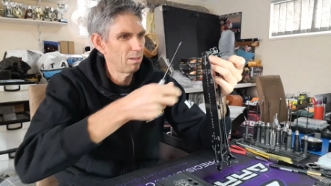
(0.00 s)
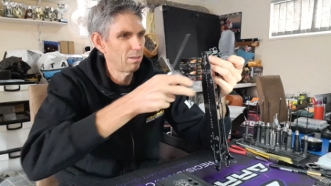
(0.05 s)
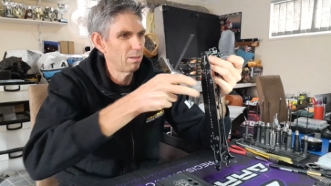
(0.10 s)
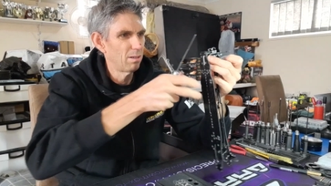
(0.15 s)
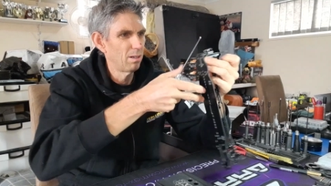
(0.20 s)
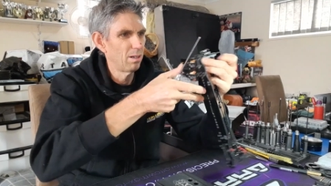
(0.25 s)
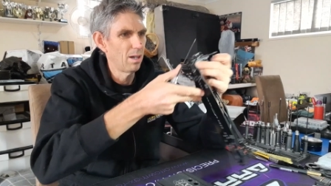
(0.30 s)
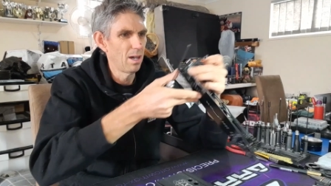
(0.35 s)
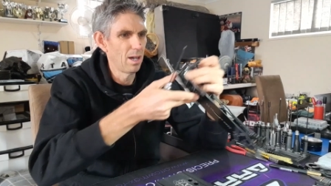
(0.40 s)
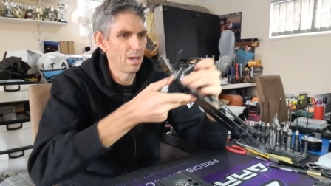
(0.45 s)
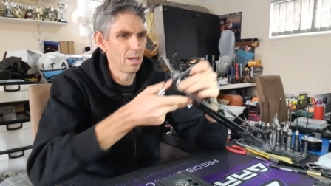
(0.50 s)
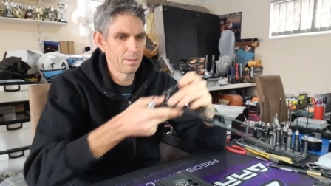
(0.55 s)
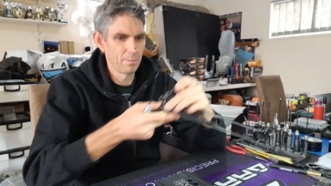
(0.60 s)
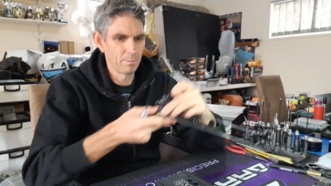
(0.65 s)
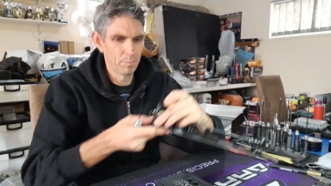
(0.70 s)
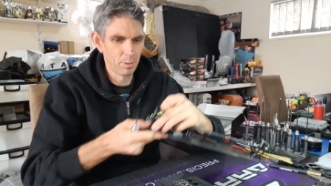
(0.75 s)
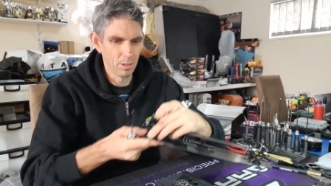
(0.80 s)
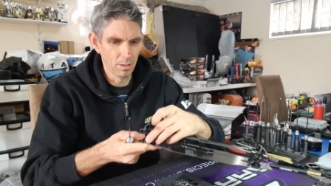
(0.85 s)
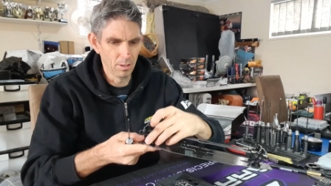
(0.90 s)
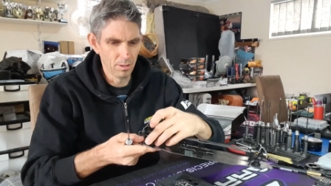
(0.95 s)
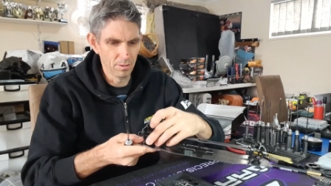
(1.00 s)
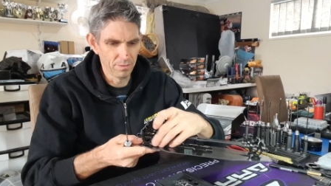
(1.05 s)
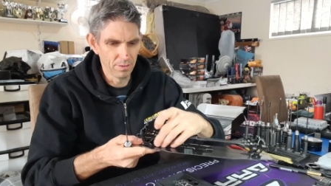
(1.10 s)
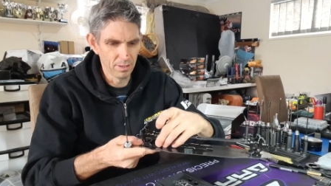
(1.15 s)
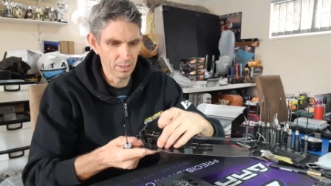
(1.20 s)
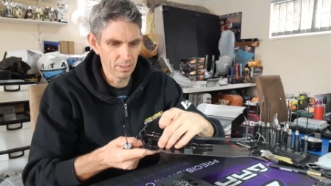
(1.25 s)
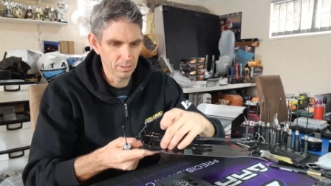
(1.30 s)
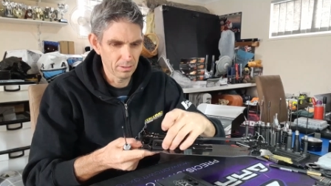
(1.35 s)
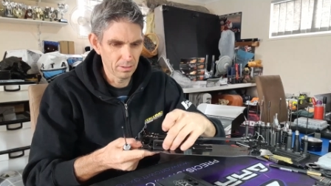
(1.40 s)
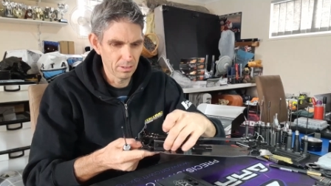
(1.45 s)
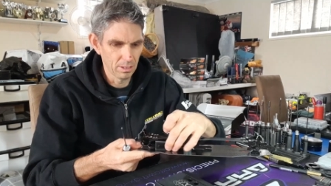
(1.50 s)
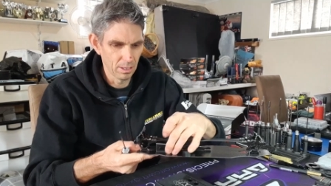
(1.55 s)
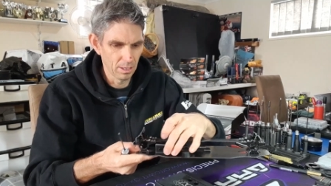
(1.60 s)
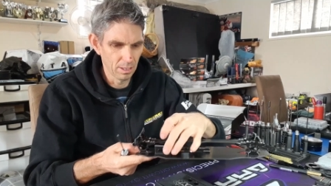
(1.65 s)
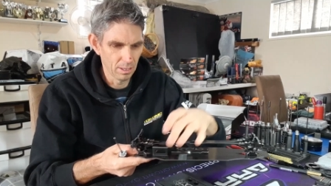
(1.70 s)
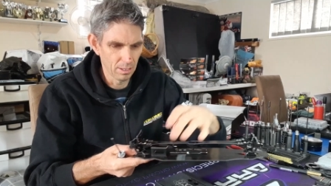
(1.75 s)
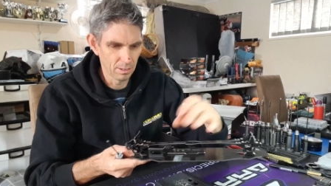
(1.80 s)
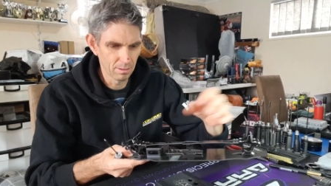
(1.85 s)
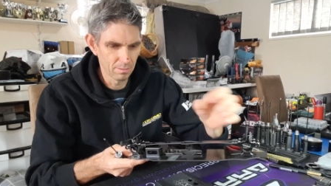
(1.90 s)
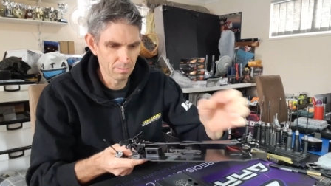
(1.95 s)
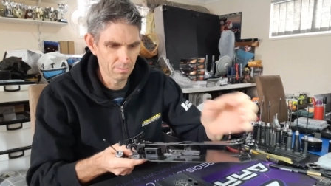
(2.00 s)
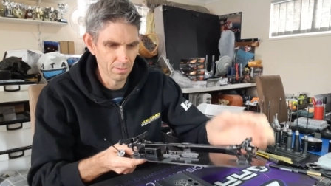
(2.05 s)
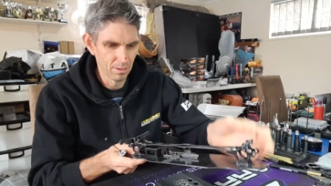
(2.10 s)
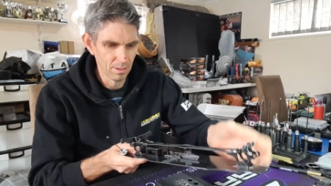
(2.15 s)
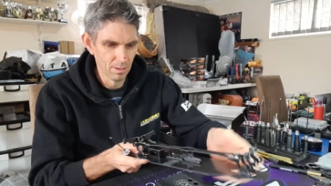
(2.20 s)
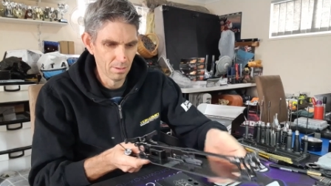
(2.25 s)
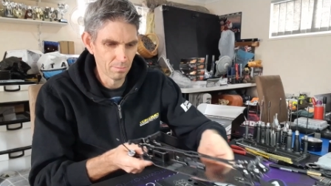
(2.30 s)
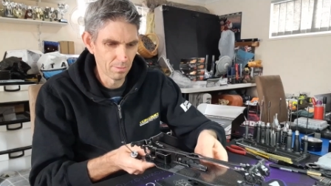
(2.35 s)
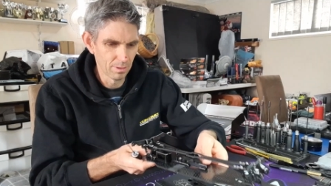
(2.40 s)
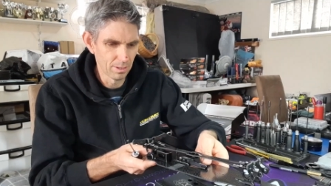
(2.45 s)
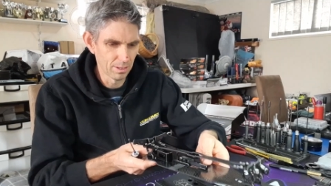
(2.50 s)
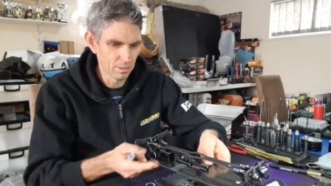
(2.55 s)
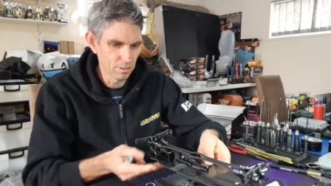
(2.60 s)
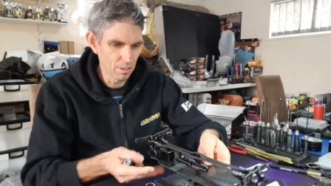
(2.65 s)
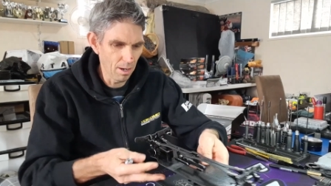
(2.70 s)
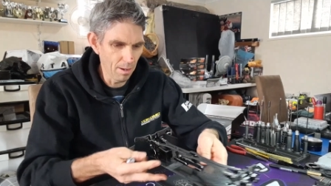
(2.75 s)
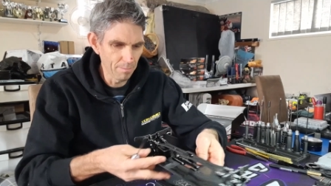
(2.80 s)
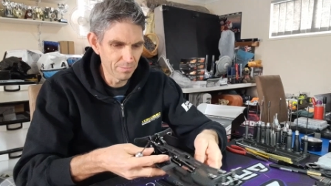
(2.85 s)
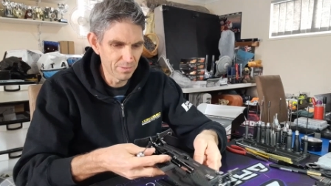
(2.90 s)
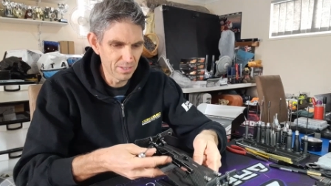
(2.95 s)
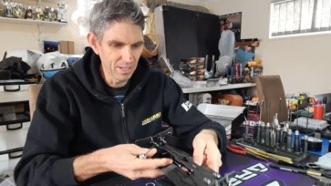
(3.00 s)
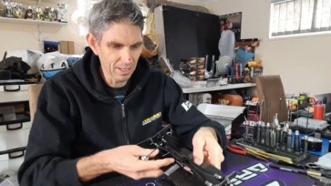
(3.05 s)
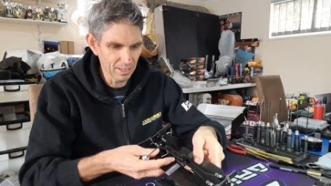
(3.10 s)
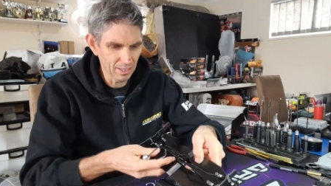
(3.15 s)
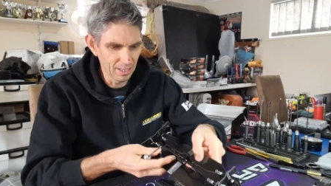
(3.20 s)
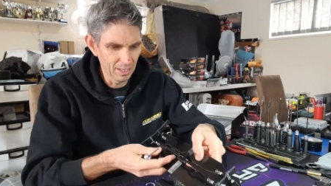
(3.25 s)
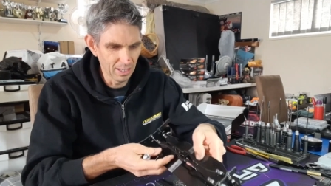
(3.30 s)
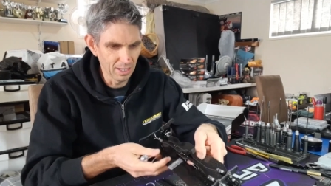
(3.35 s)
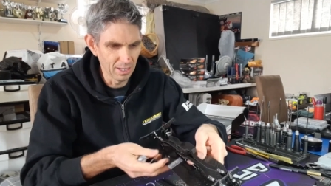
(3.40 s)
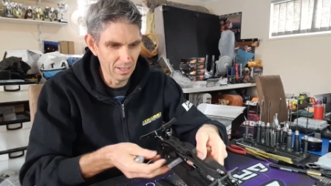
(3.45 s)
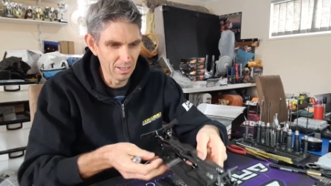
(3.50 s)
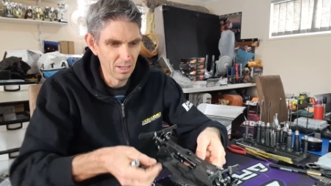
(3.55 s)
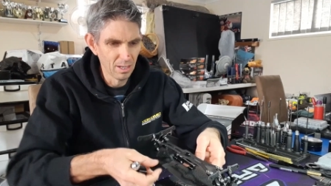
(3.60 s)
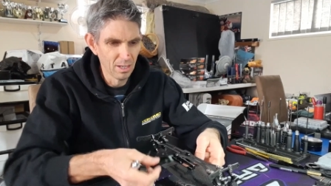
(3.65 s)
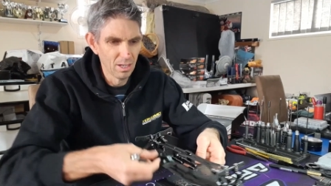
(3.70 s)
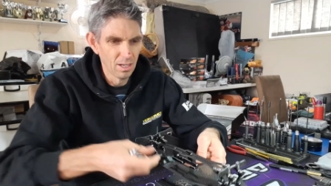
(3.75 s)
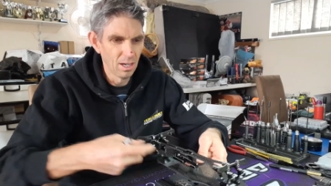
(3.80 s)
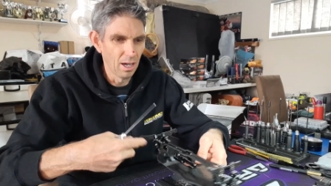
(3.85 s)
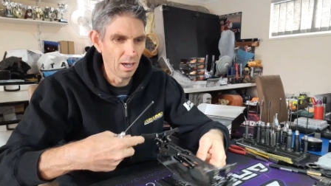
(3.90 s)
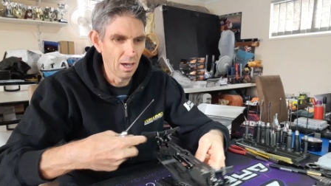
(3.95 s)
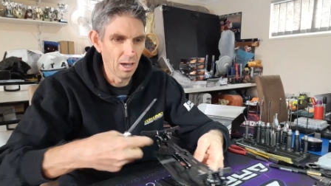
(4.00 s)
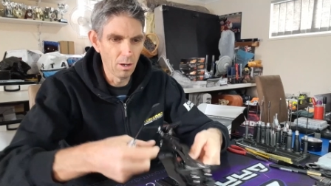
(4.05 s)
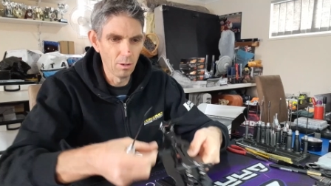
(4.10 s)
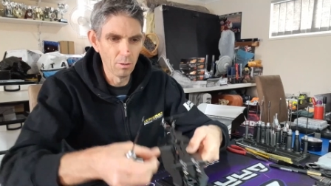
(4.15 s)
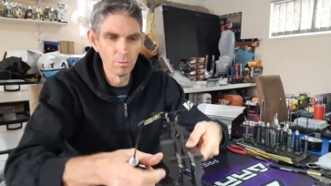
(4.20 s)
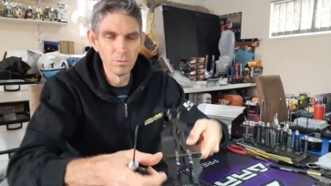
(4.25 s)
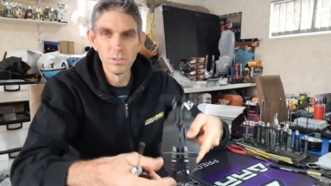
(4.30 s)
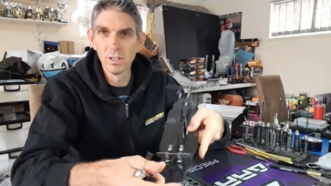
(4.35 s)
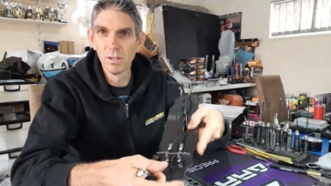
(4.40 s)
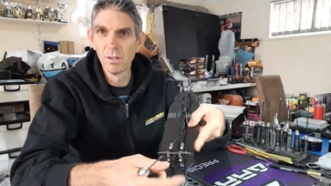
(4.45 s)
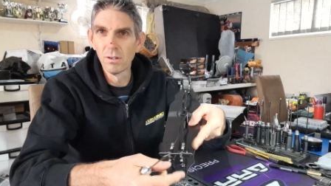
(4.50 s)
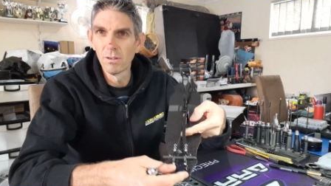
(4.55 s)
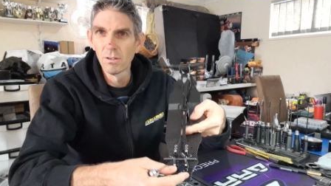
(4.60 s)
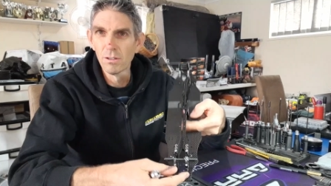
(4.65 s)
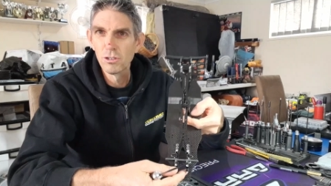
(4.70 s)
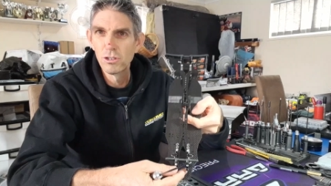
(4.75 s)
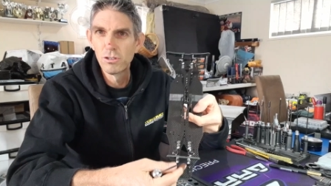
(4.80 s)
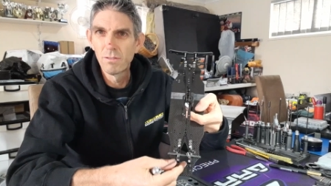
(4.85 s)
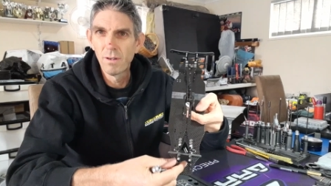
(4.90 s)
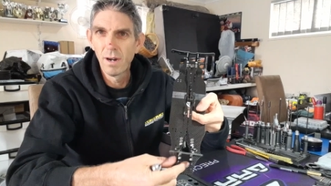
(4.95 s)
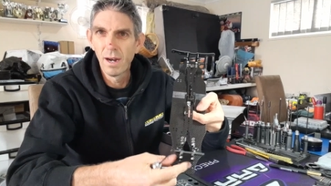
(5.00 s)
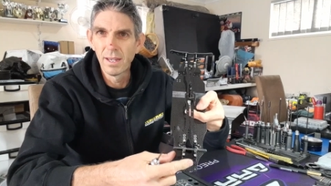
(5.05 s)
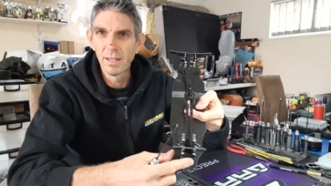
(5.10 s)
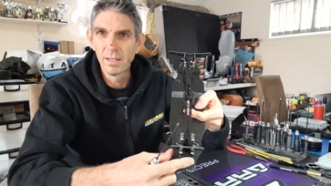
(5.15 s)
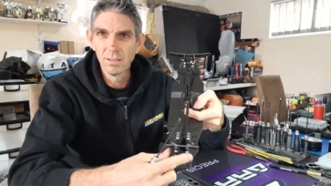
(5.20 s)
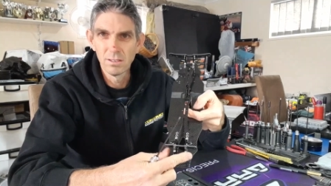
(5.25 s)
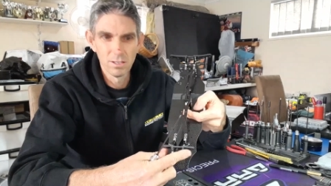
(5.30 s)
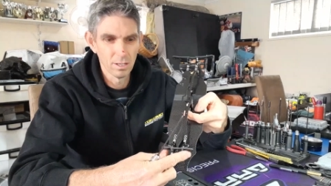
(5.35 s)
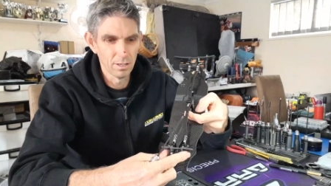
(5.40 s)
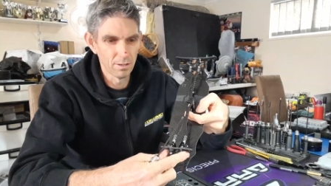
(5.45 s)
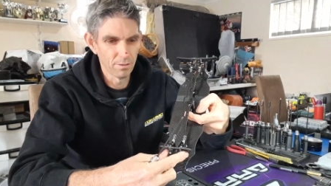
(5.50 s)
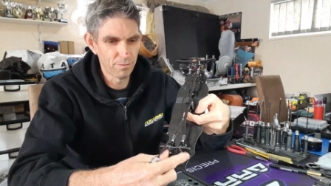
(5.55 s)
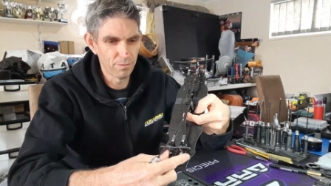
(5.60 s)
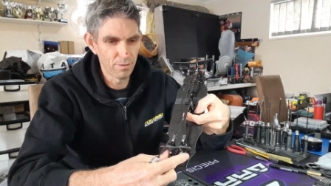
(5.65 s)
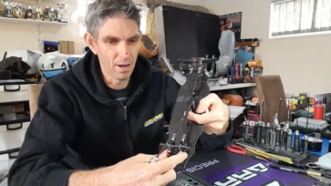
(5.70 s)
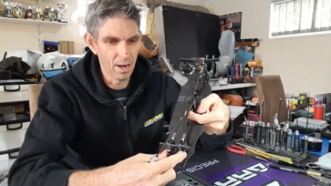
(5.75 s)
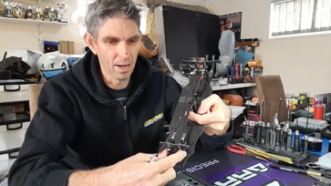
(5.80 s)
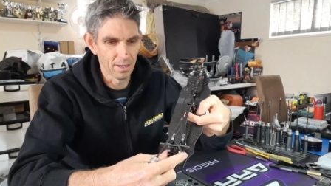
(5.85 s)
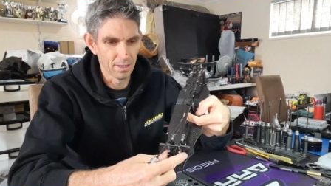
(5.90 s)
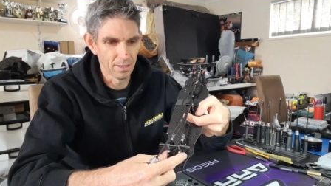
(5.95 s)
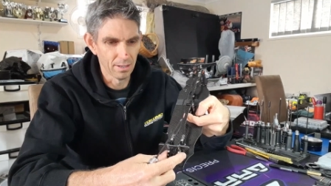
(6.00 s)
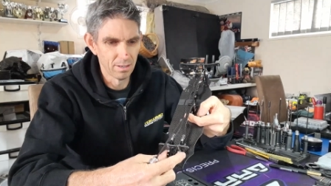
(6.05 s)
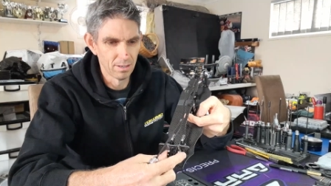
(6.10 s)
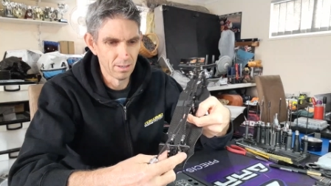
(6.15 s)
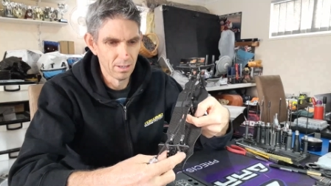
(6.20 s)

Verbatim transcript: Right, perfect. There's a top deck in, that holds it all straight to the front.